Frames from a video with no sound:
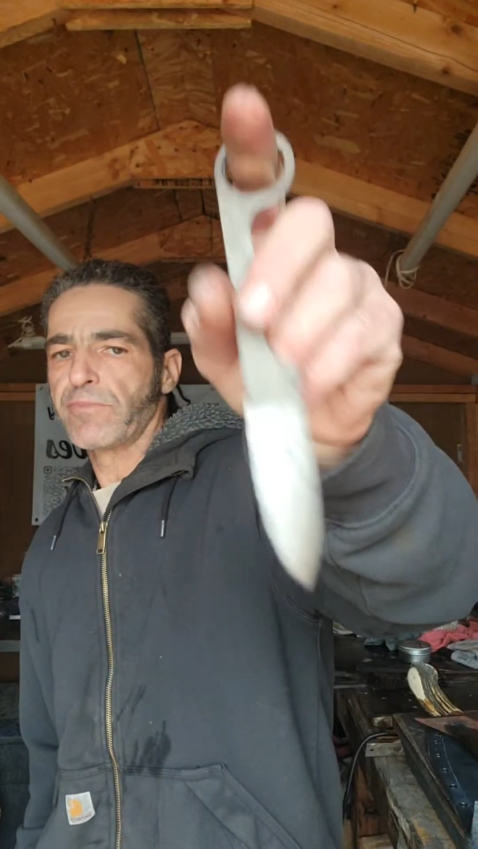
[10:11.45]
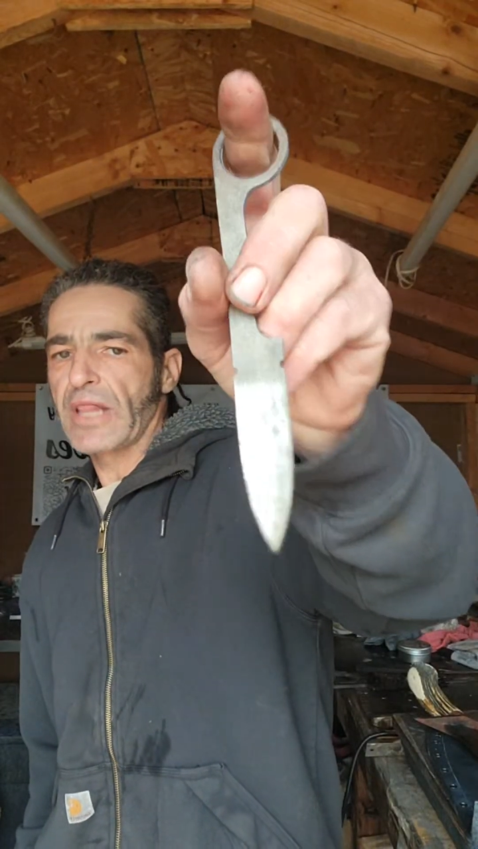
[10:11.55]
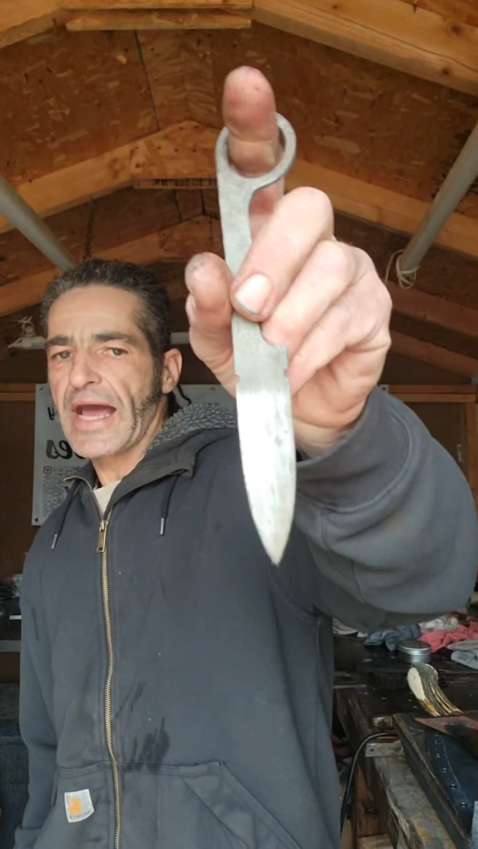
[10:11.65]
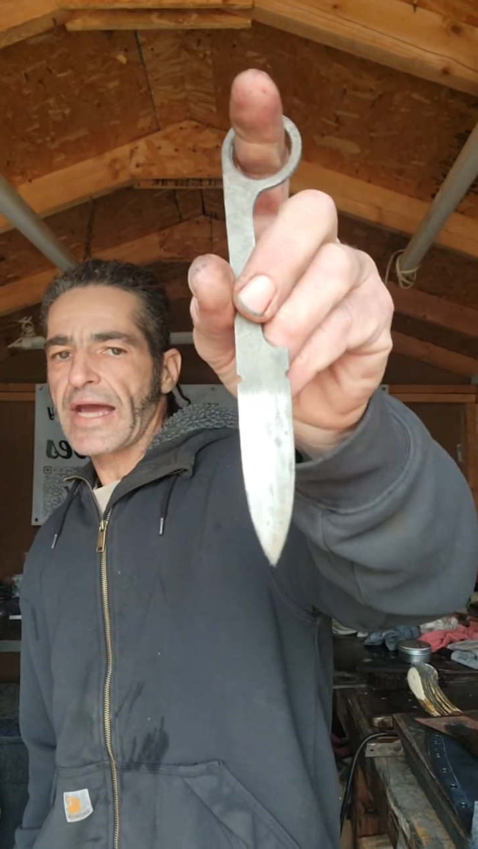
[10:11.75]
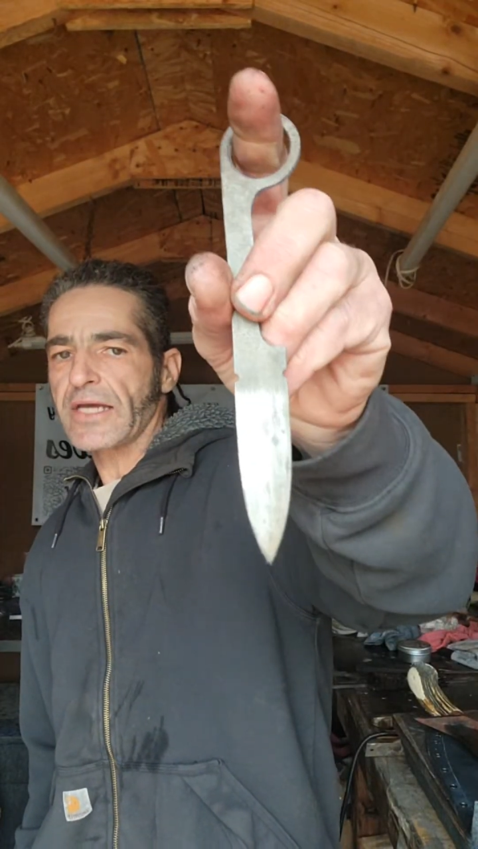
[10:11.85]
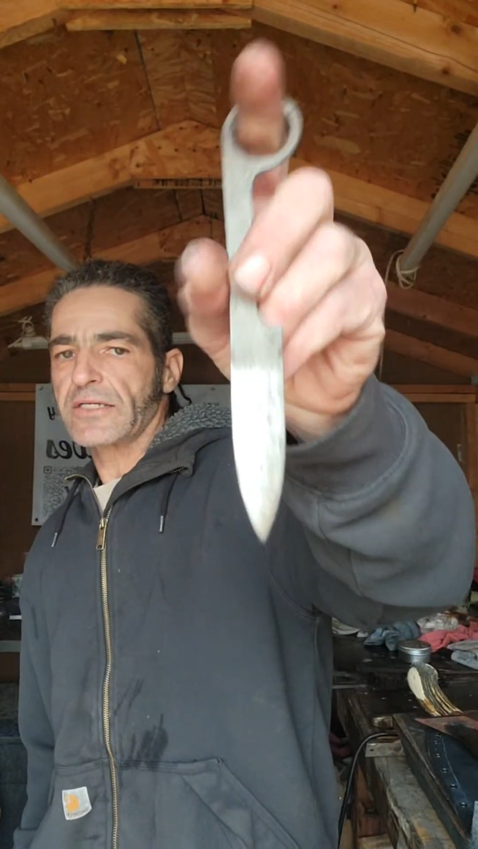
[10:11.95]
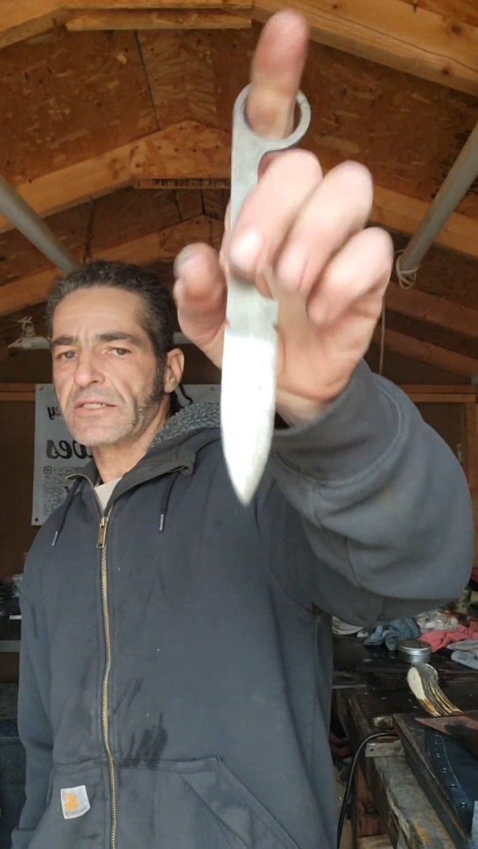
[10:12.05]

black,